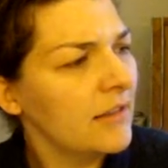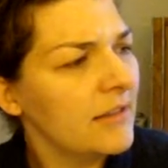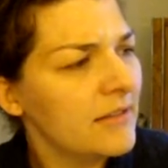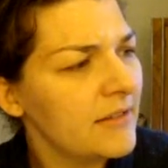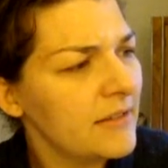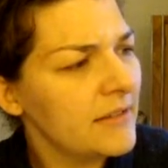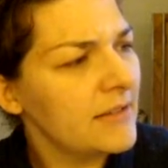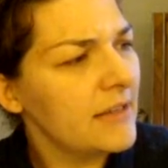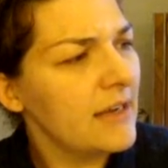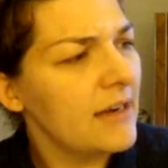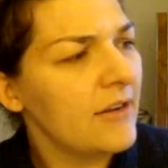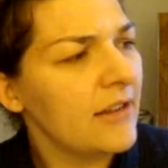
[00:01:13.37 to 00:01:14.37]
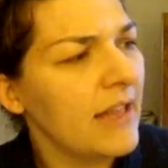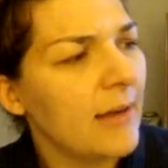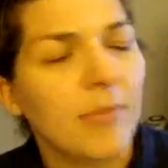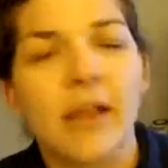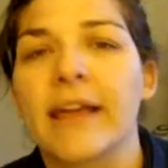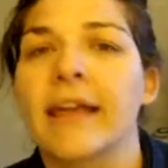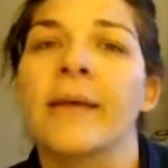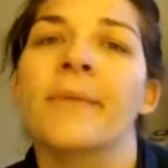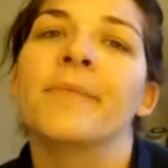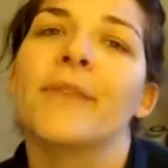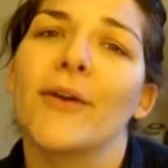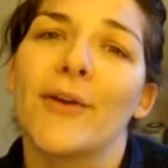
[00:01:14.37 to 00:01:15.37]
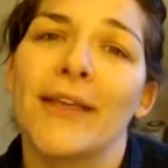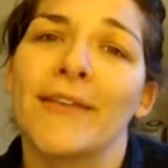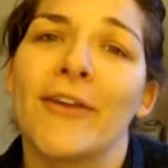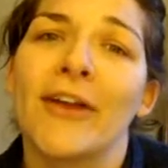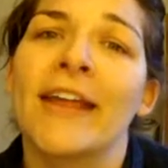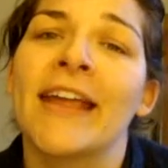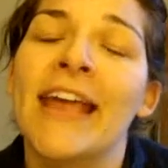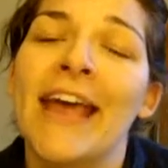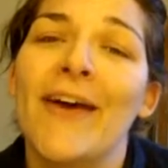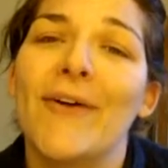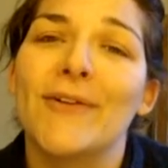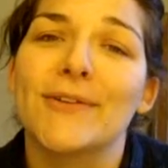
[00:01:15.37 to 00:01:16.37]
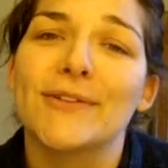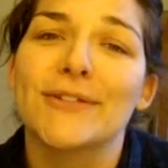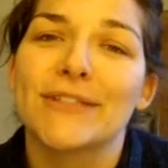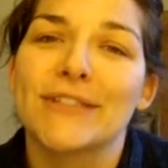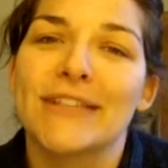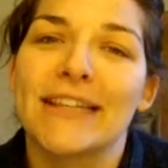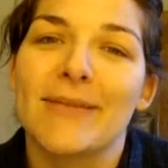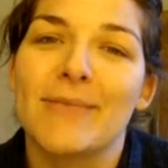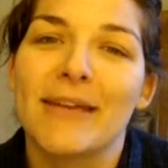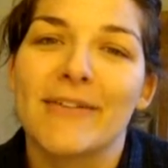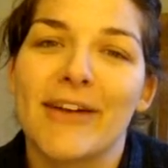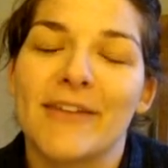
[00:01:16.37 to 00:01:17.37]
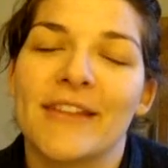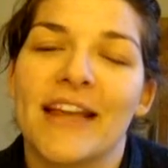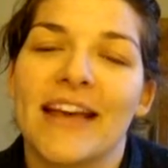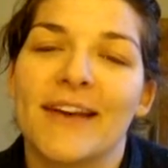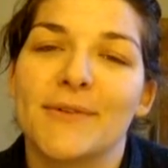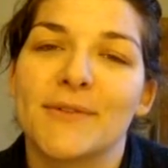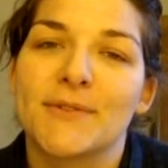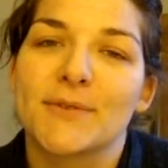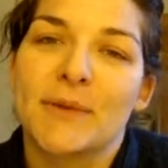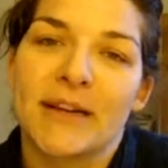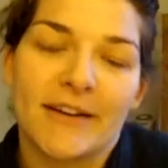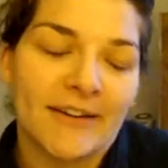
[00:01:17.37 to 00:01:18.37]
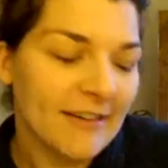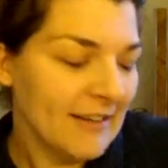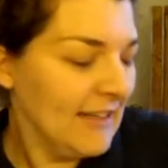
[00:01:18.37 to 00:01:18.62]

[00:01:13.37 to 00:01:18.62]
There's a stain on that blanket. Okay, sorry. Old schlubby around the house sweater.